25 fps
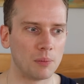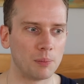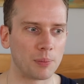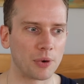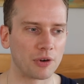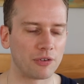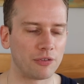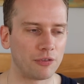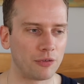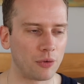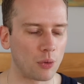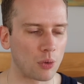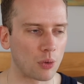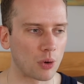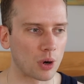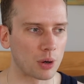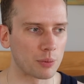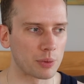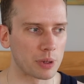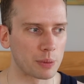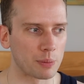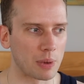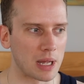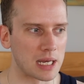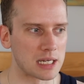before
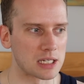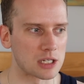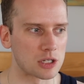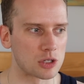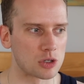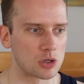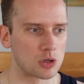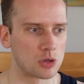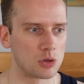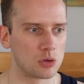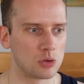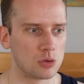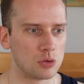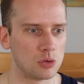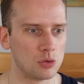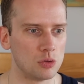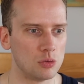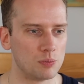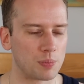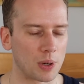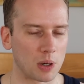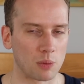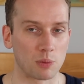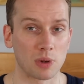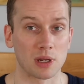we went
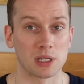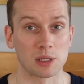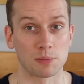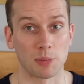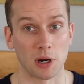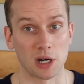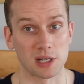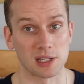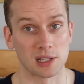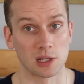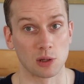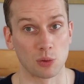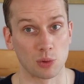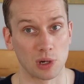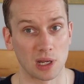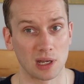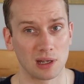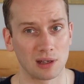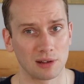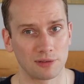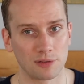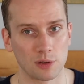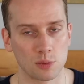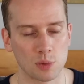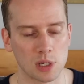to
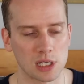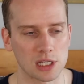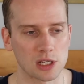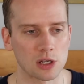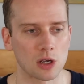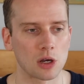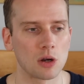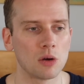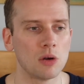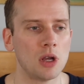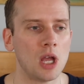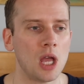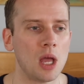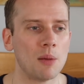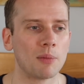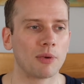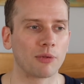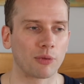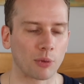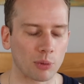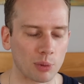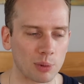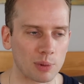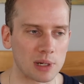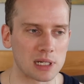Barcelona a few weeks ago,
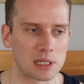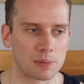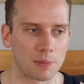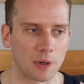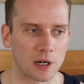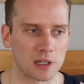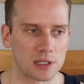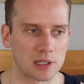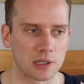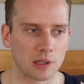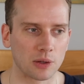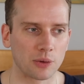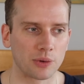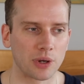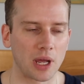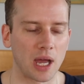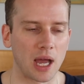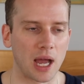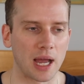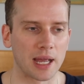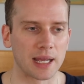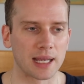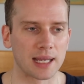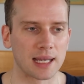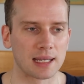before we went to Barcelona,
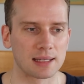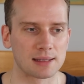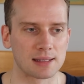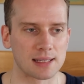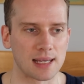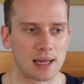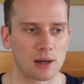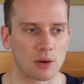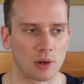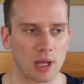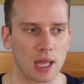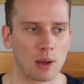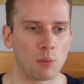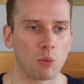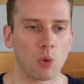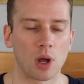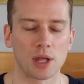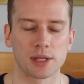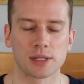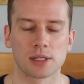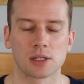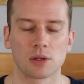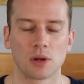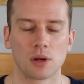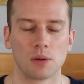I said, okay,
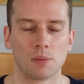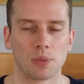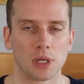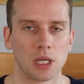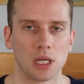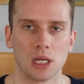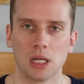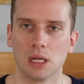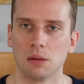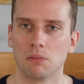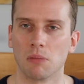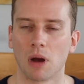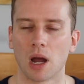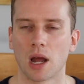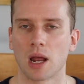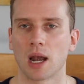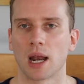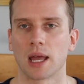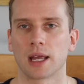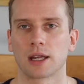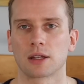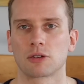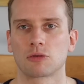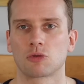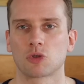what's going to be my
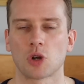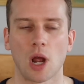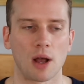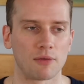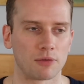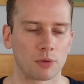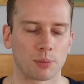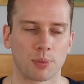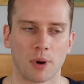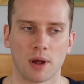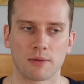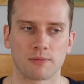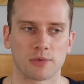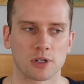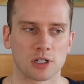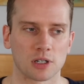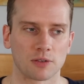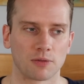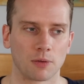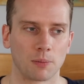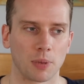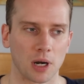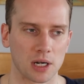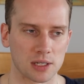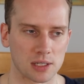like travel project
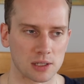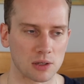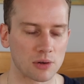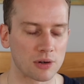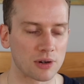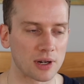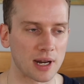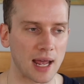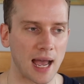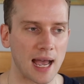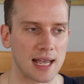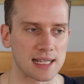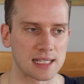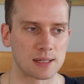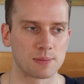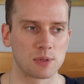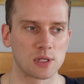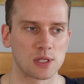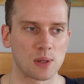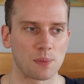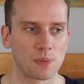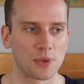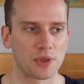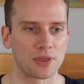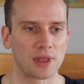for Barcelona? It has to be
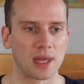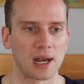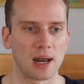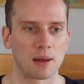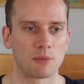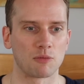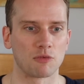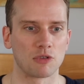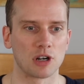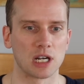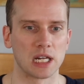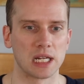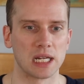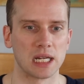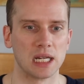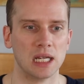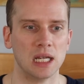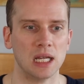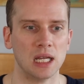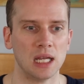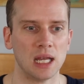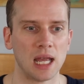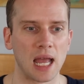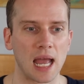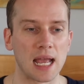something that I'm really
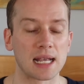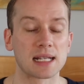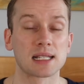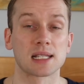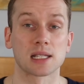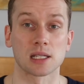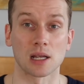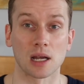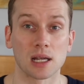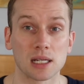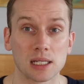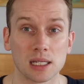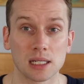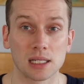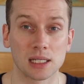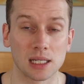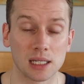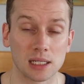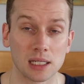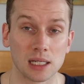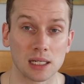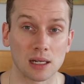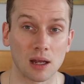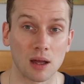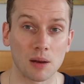excited to
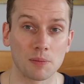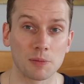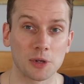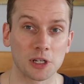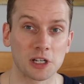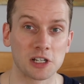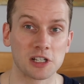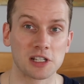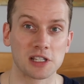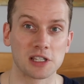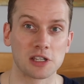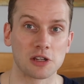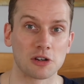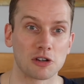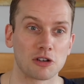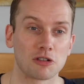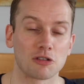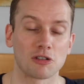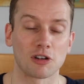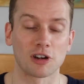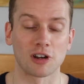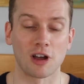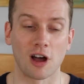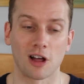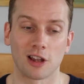knit on, because, you know, you're
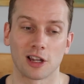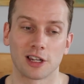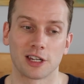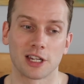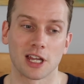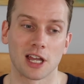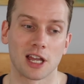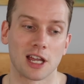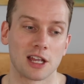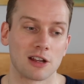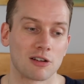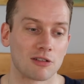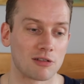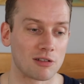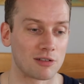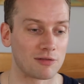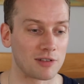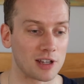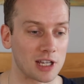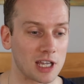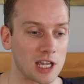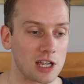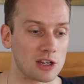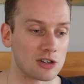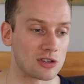on holiday, you're on
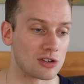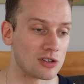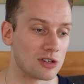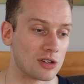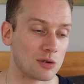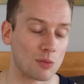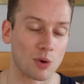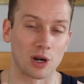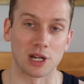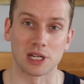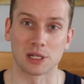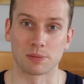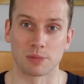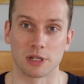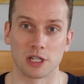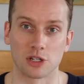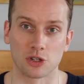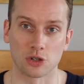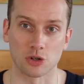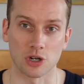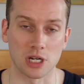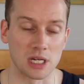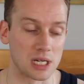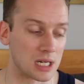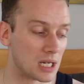vacation, you want it to be a
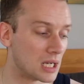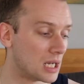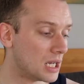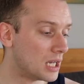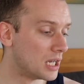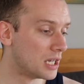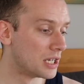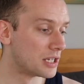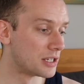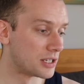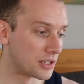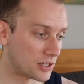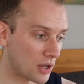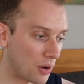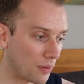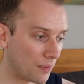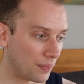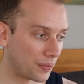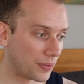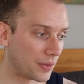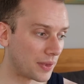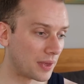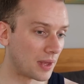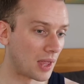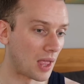treat.
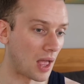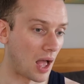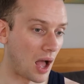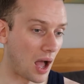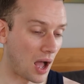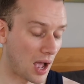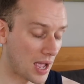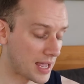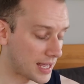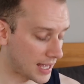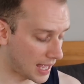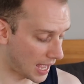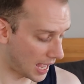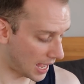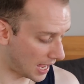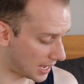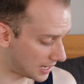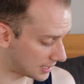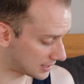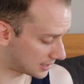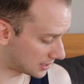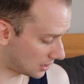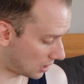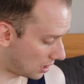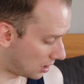So I
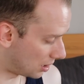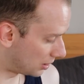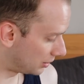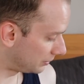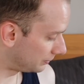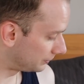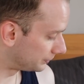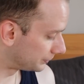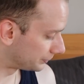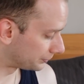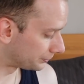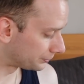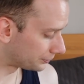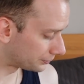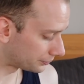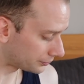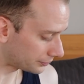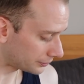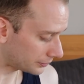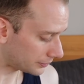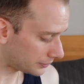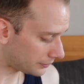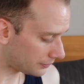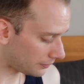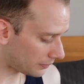cast on
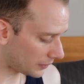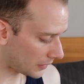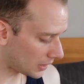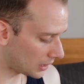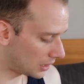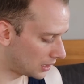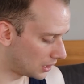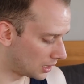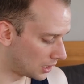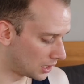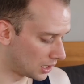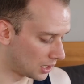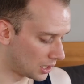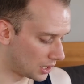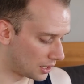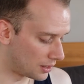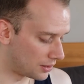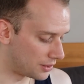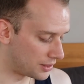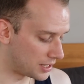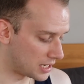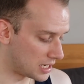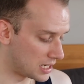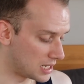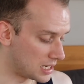
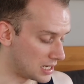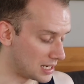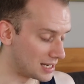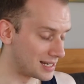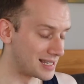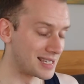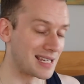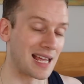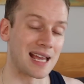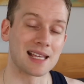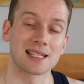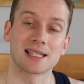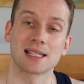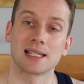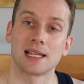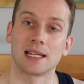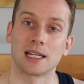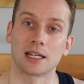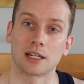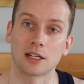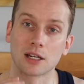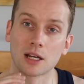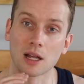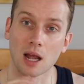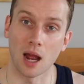the
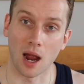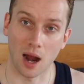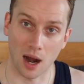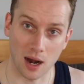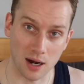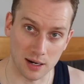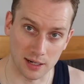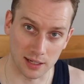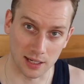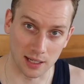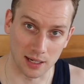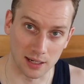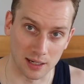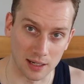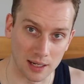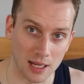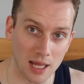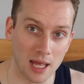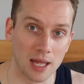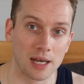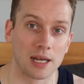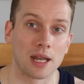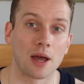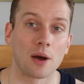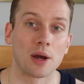Tesselated cardigan.
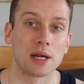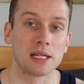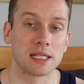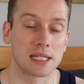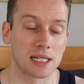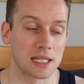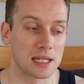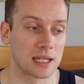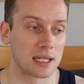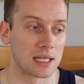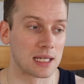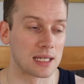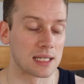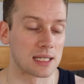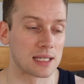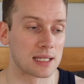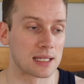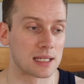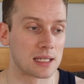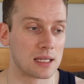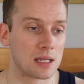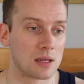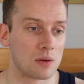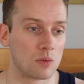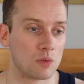Now, I did
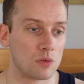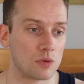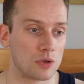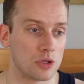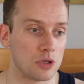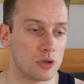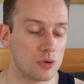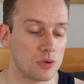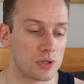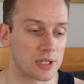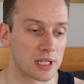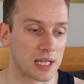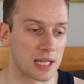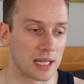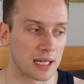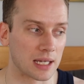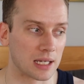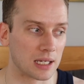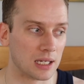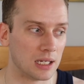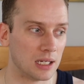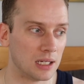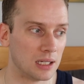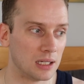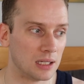this
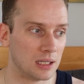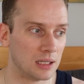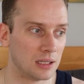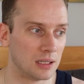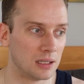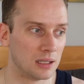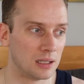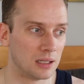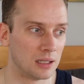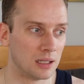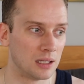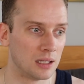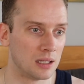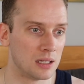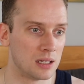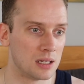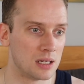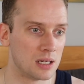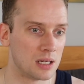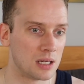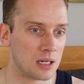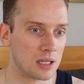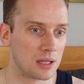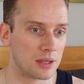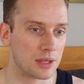using
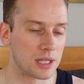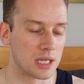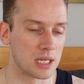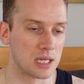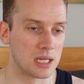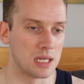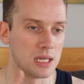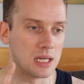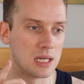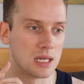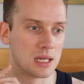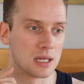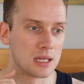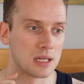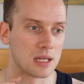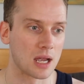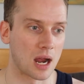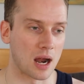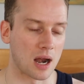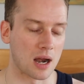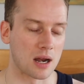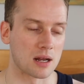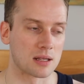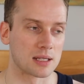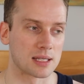the
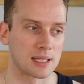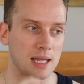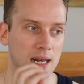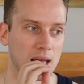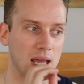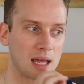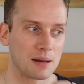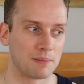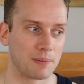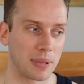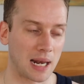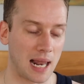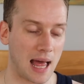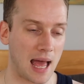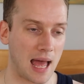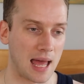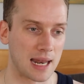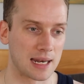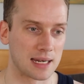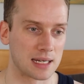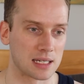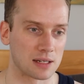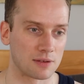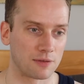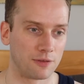yarns that I had
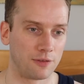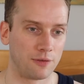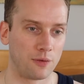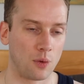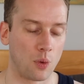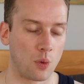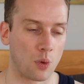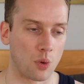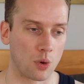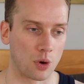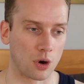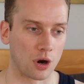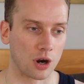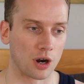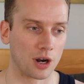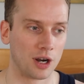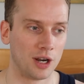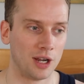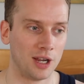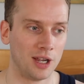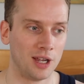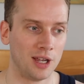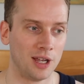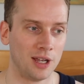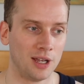planned for
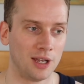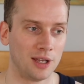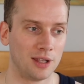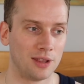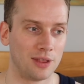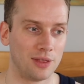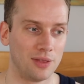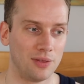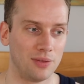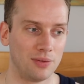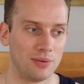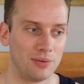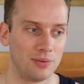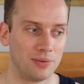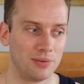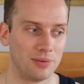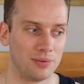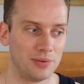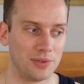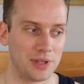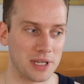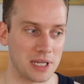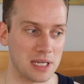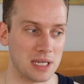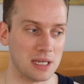
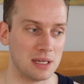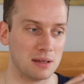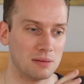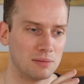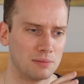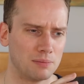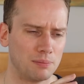the